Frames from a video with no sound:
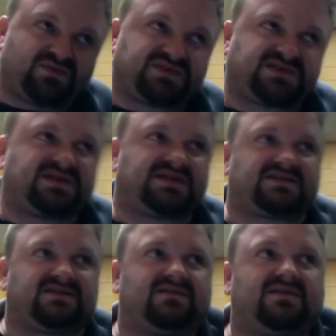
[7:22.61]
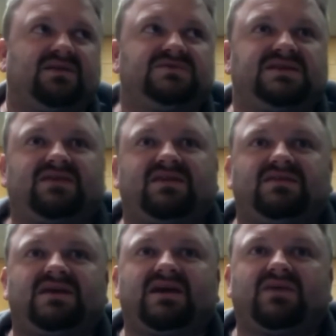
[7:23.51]
was suggested that there was
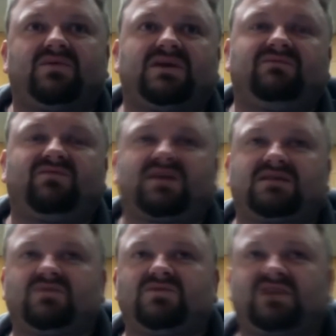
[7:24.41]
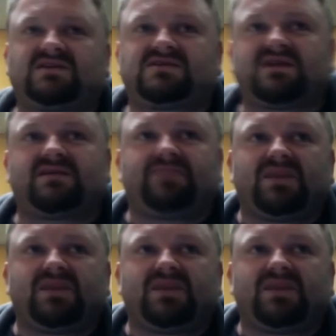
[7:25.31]
nothing there, when in fact there was actually